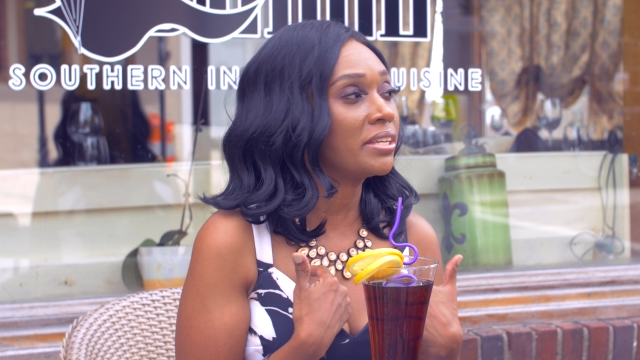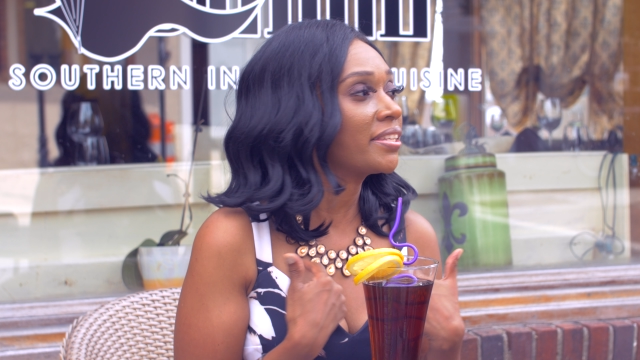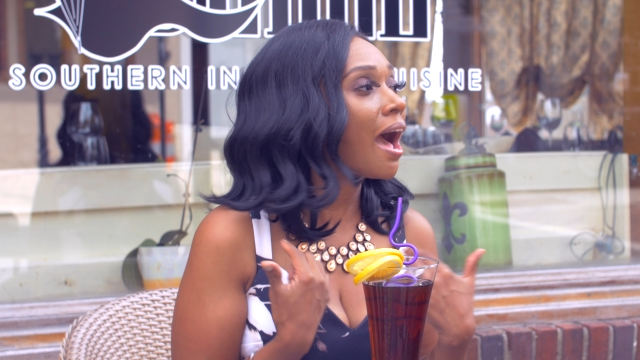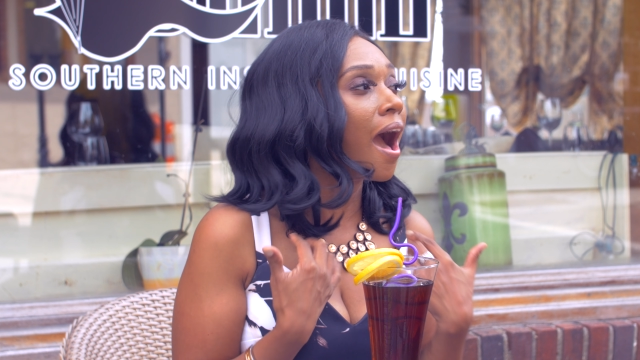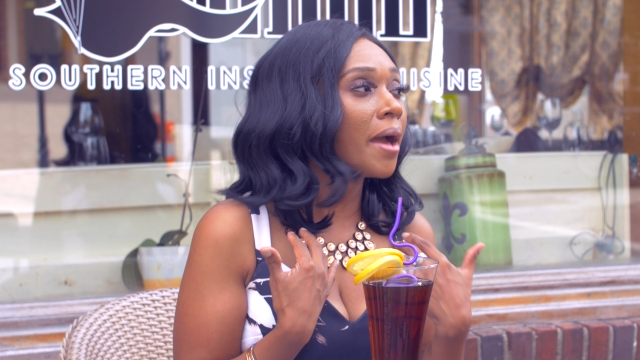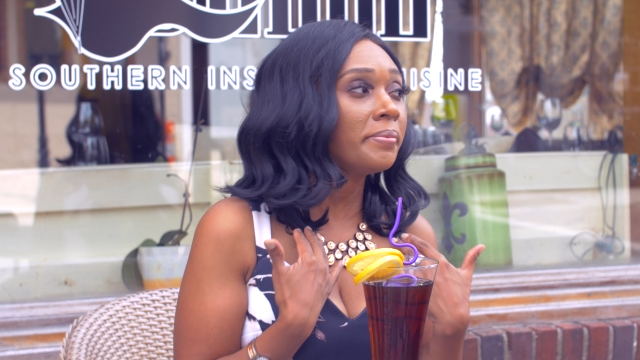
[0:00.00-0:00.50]

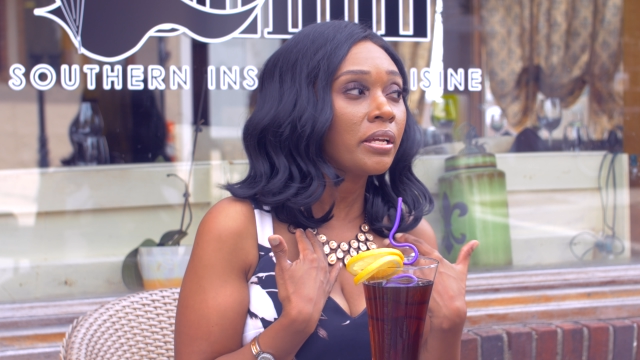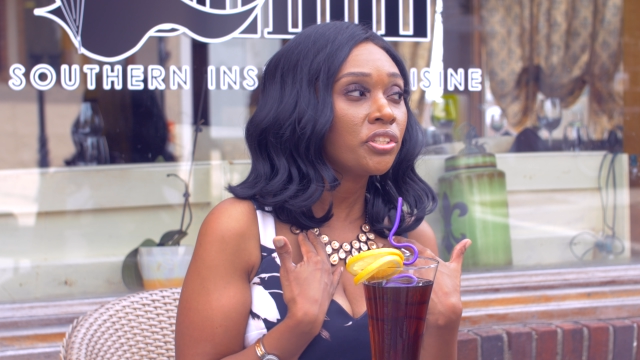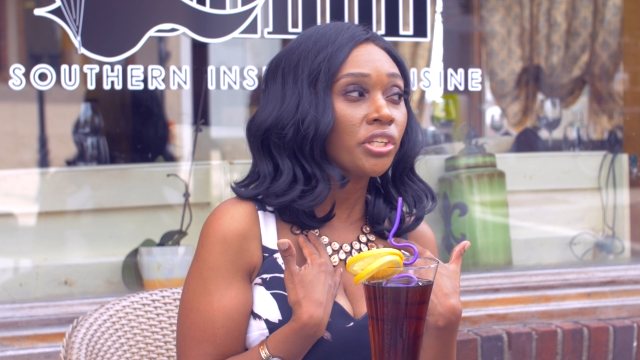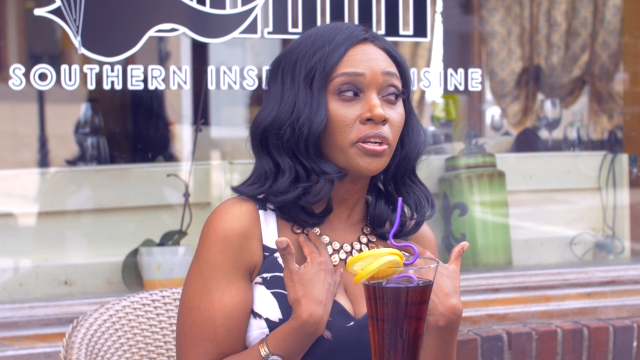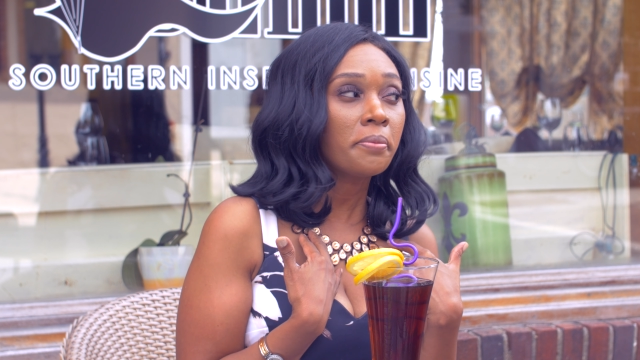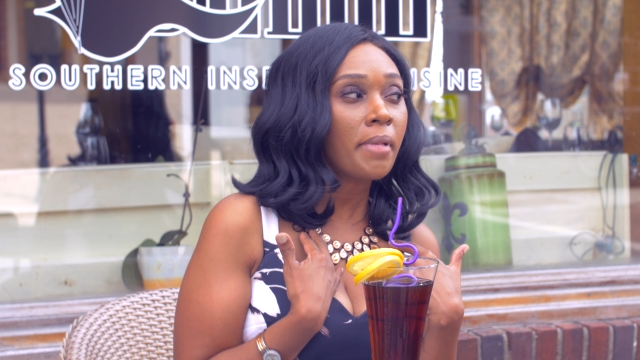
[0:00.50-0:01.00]
because I'm
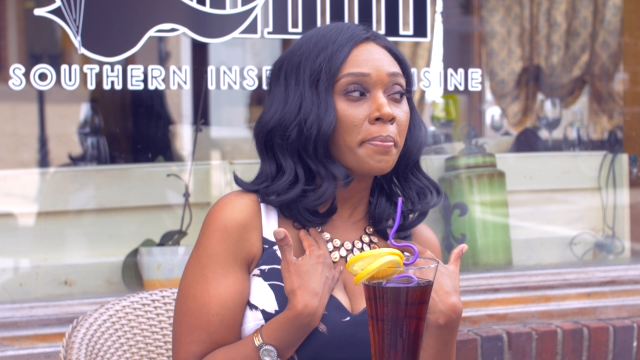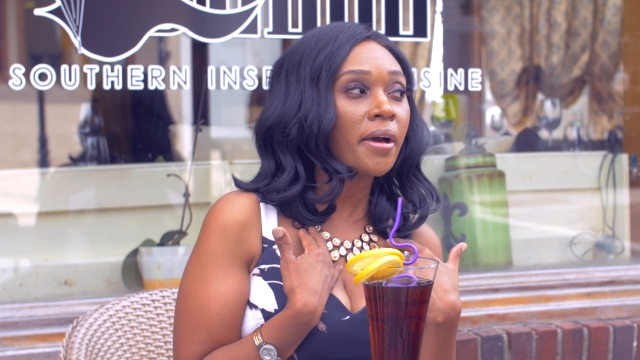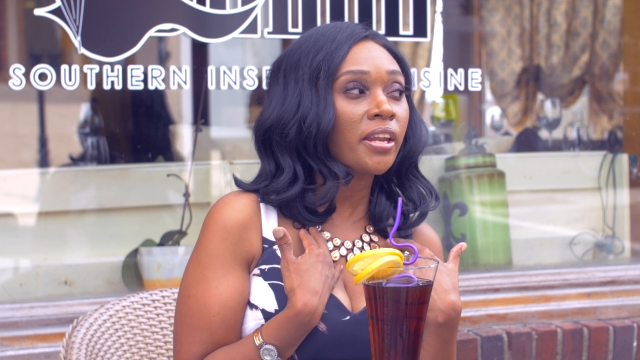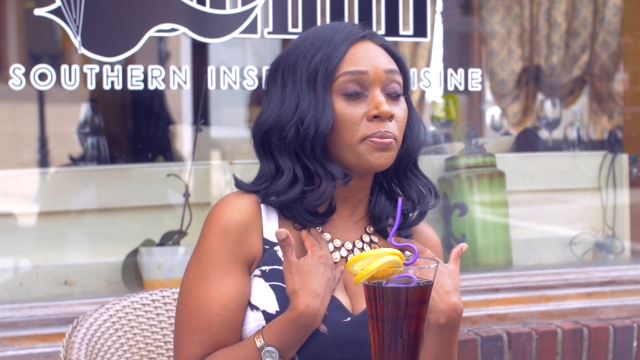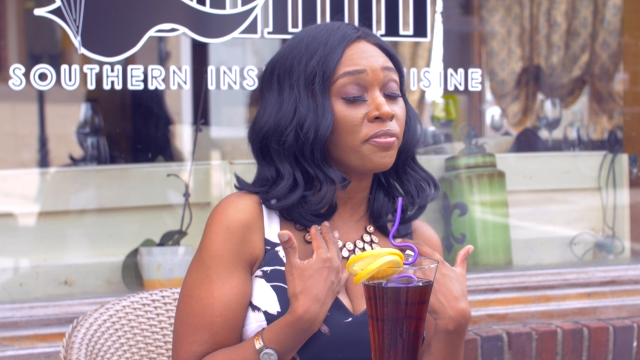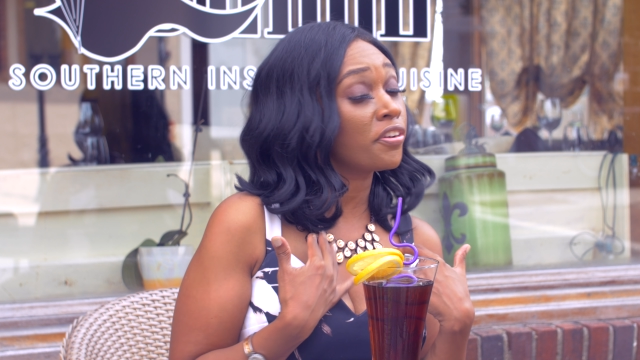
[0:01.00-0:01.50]
not sharing
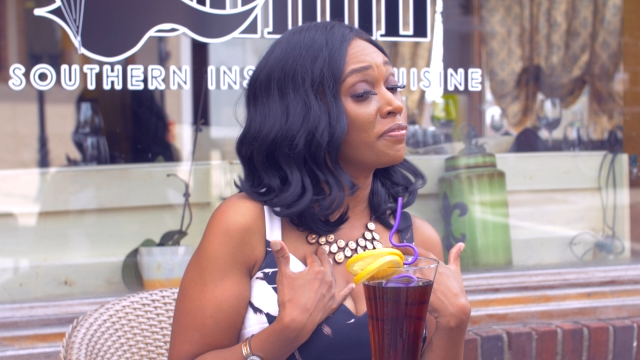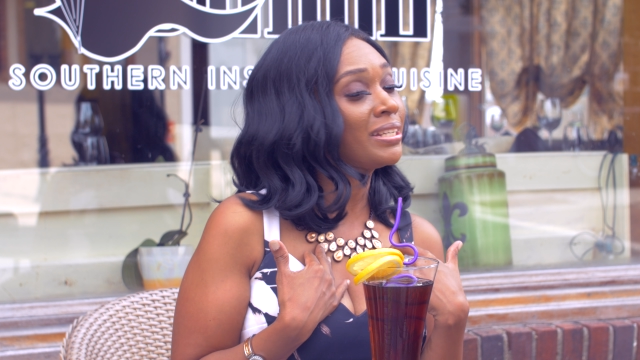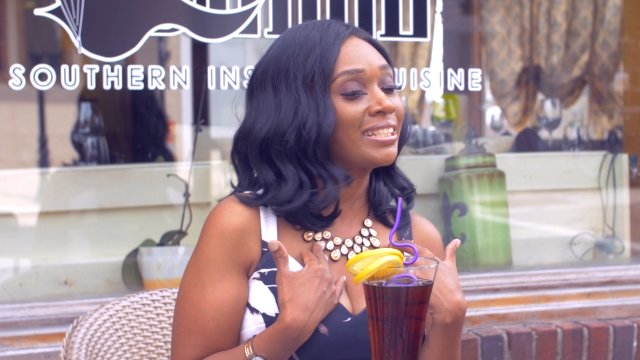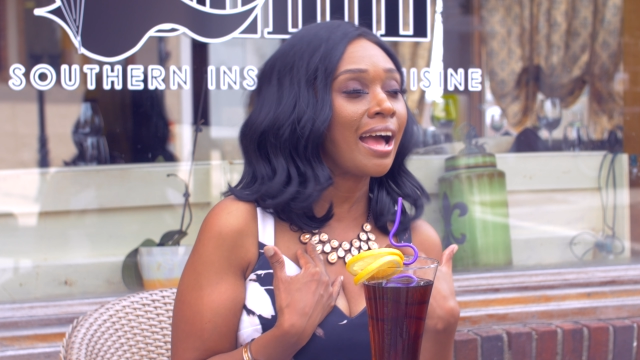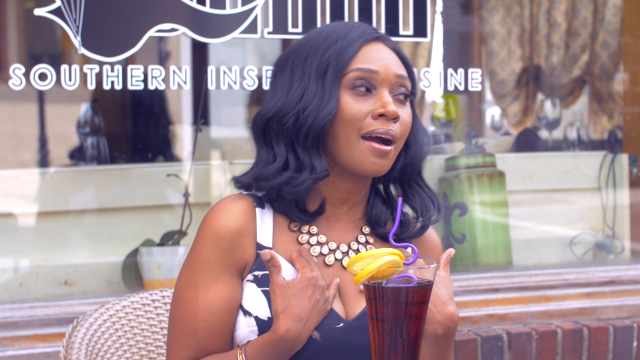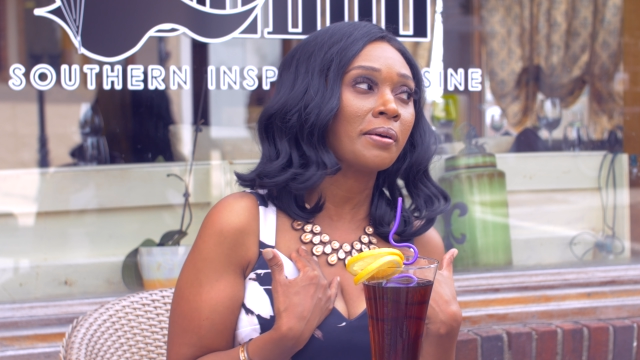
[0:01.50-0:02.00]
my body with
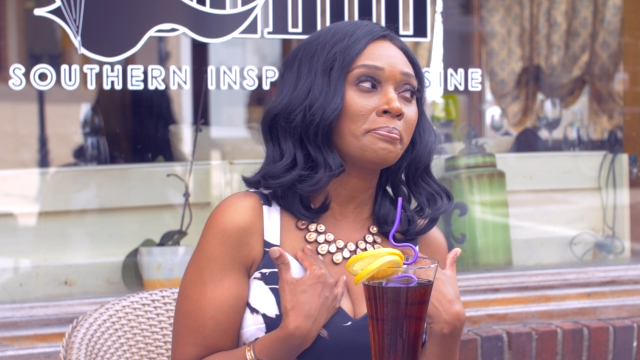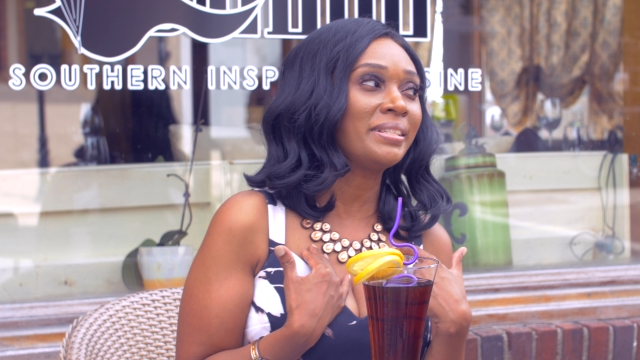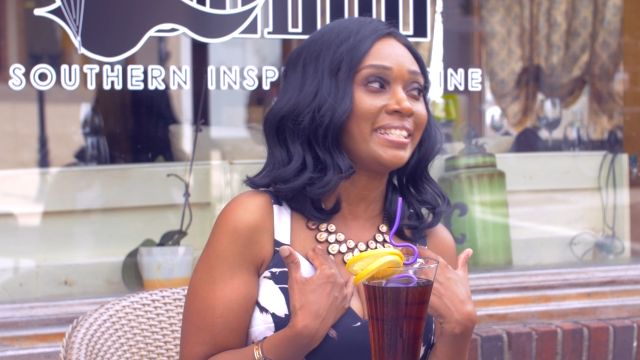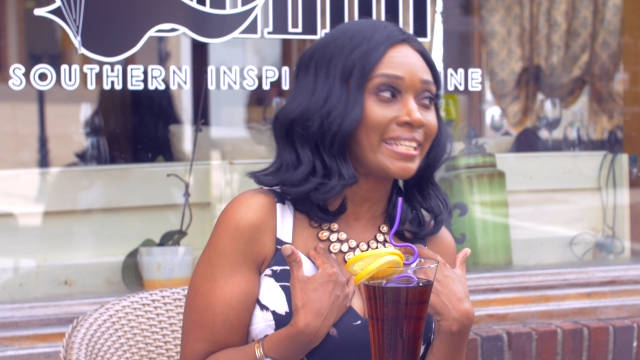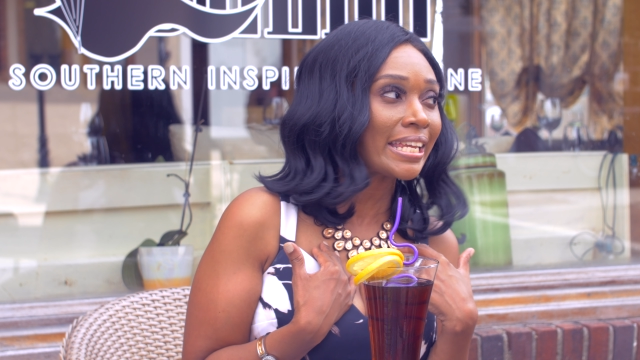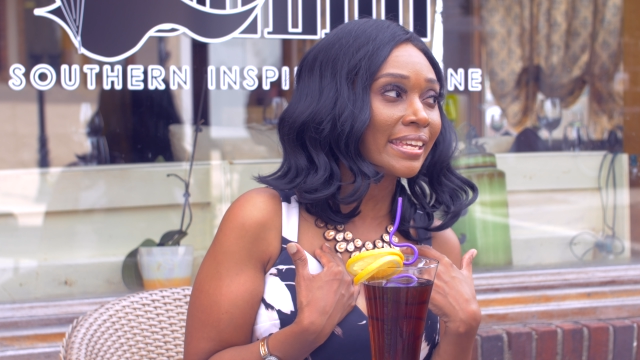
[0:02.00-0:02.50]
every Tom,